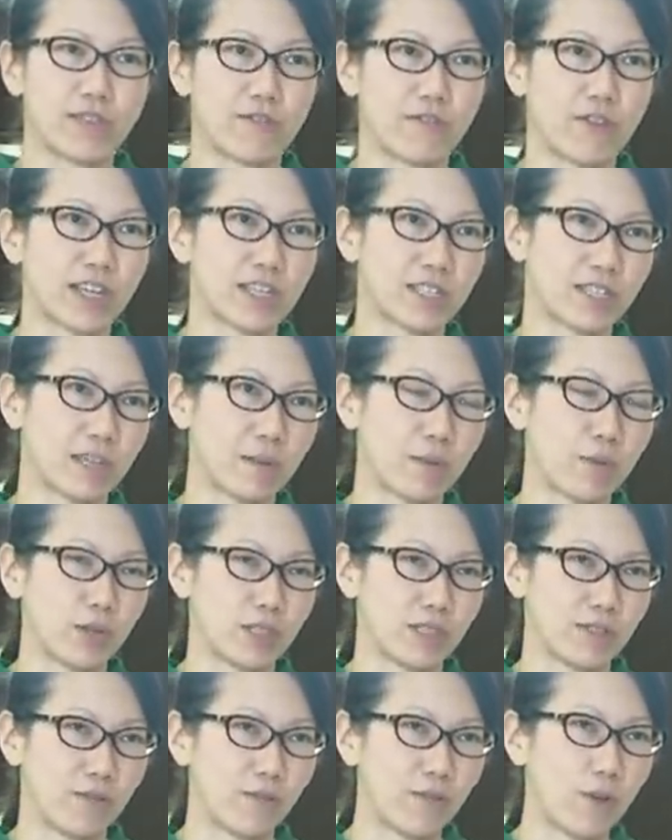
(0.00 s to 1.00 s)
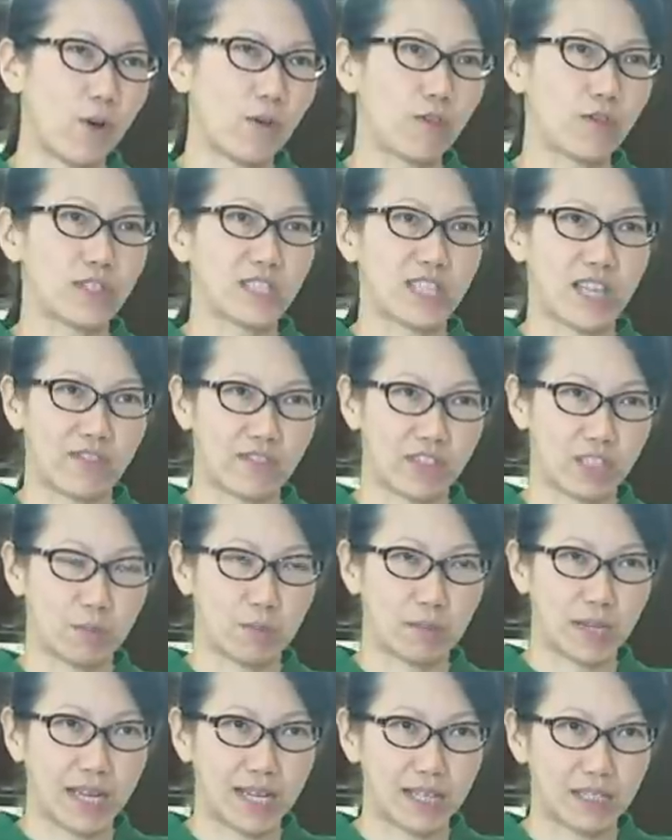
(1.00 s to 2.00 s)
have ranked Singapore as the fourth
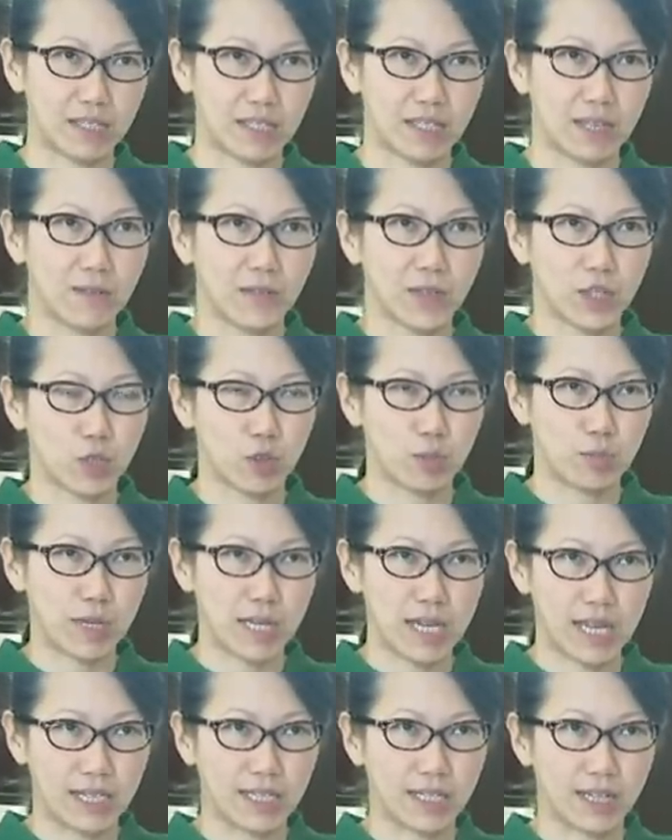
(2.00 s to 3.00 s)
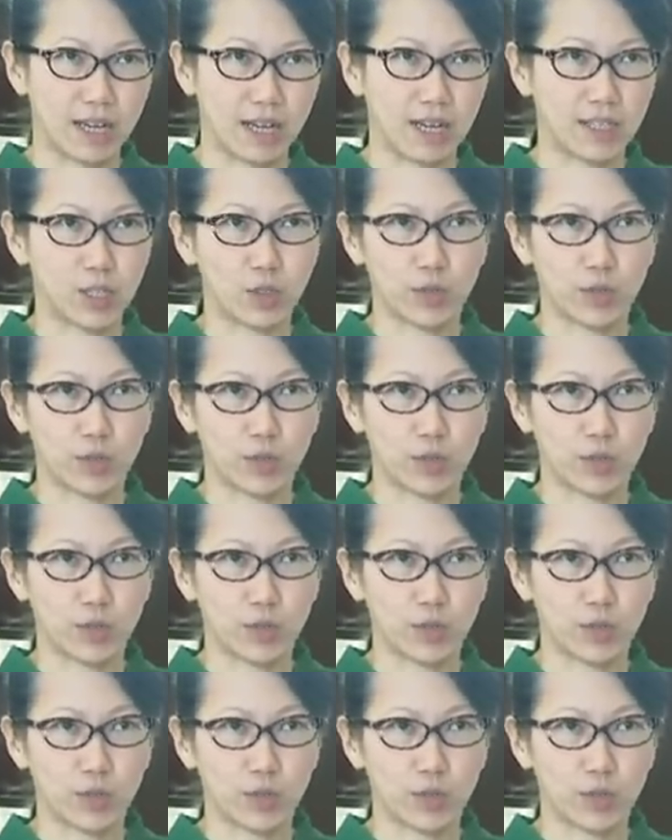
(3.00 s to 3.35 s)
safest place to be in uh,